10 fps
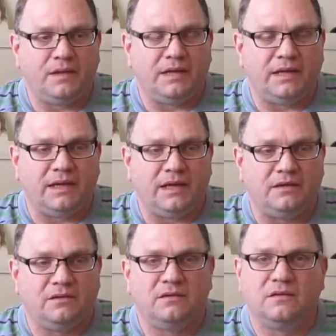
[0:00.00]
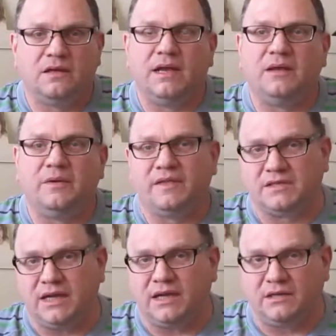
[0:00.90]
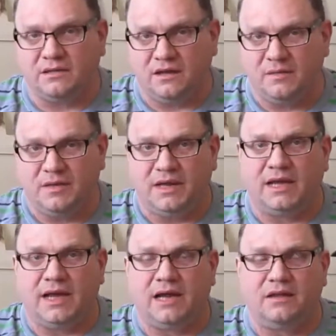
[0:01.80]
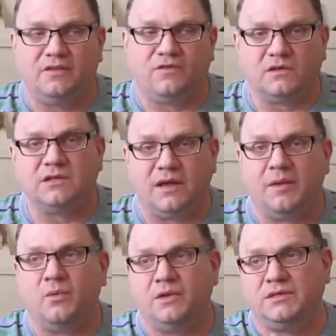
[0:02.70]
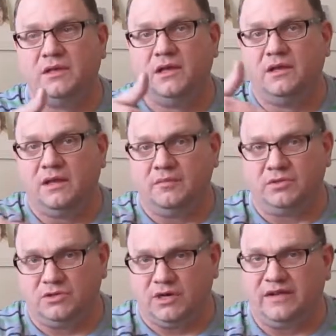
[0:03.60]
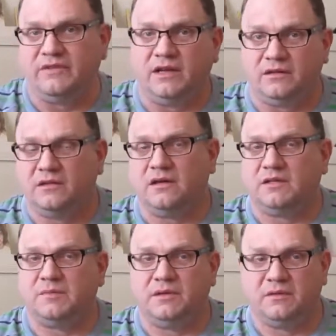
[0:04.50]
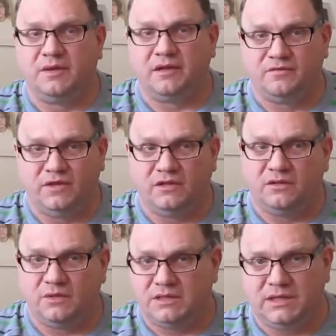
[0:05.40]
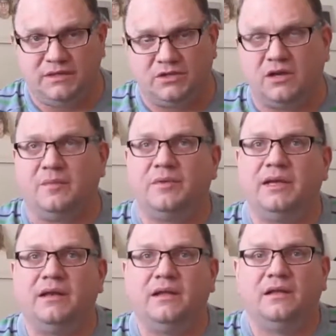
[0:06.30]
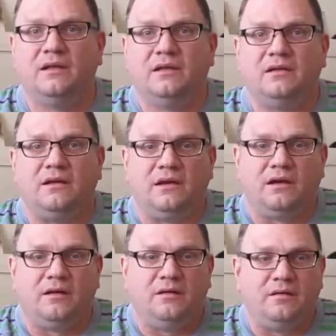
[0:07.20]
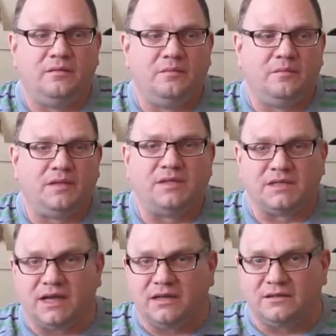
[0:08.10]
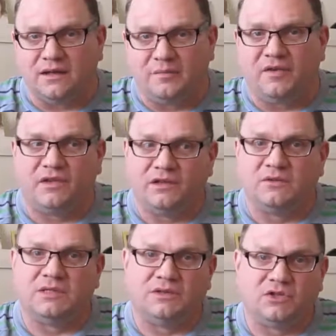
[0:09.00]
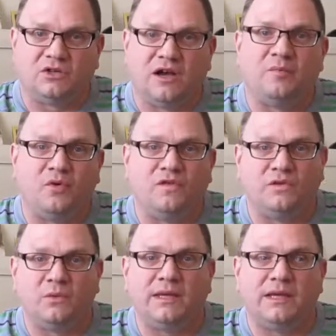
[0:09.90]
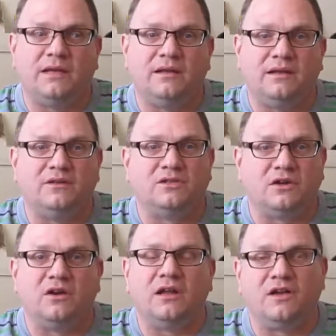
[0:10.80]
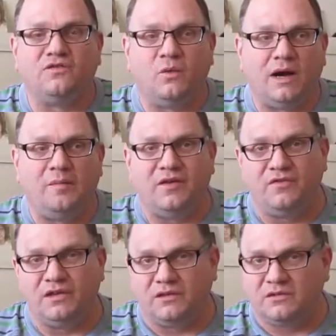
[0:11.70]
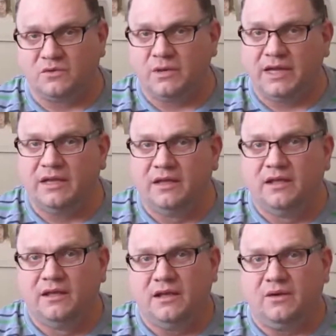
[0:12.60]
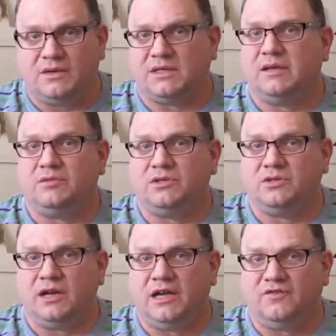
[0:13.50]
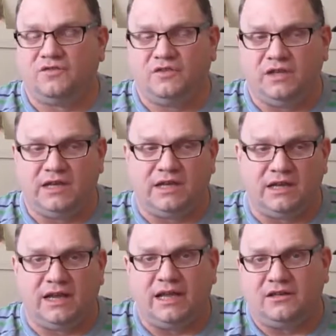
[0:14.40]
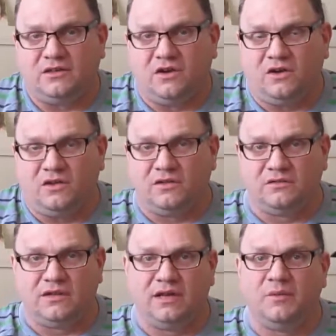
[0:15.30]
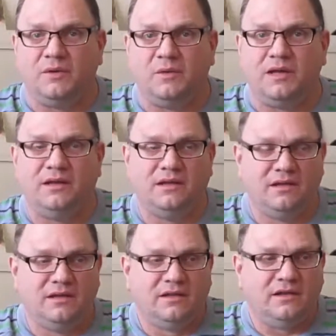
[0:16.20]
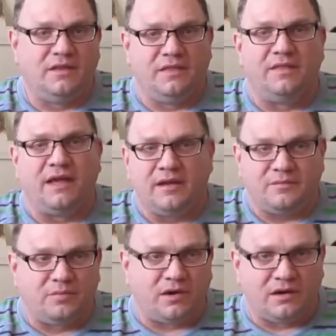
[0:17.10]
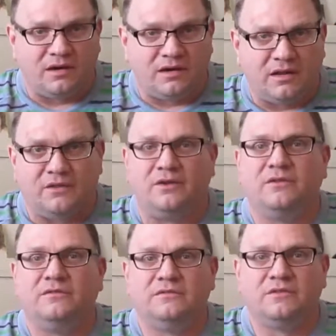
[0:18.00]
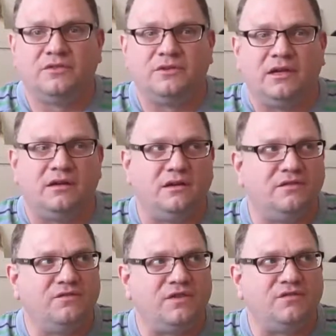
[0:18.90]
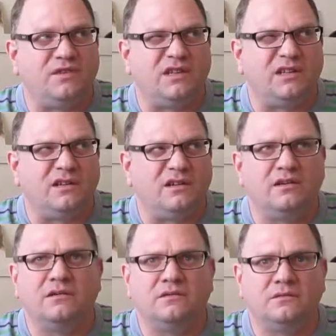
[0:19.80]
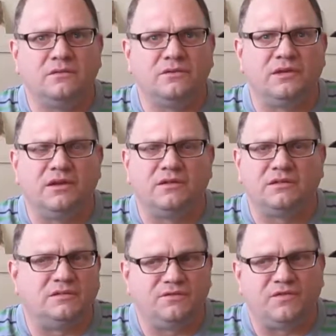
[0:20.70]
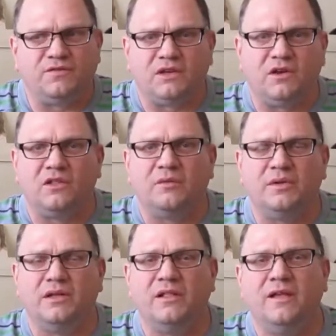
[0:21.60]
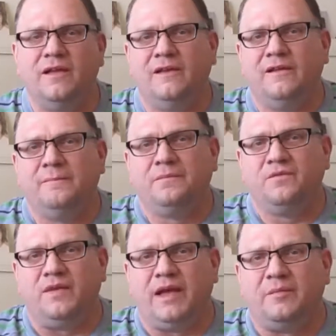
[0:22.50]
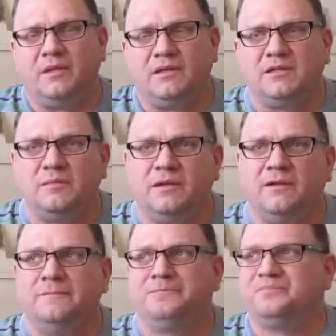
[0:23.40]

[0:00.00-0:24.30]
and anyway, the second time that the first time I was able to drive down to the hospital, my vehicle wasn't in the shop yet, but the second time my vehicle was in the shop over the weekend, and sure enough, while my vehicle's away, I wasn't able to drive, and I had to call 911, and then that brought on another $350 or $350 bill, ambulance bill,